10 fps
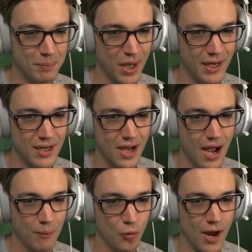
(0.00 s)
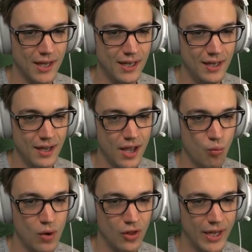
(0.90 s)
but I'm ready
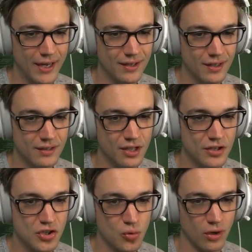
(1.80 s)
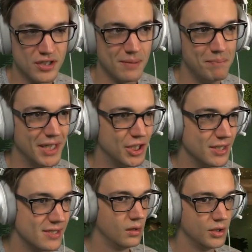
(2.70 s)
and willing to destroy some
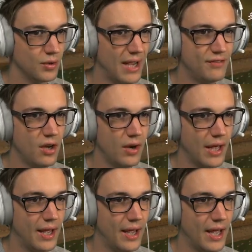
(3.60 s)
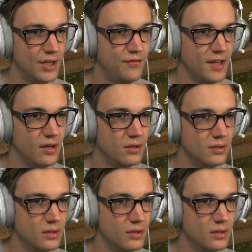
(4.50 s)
bitches. Do I have to go to Edgeville?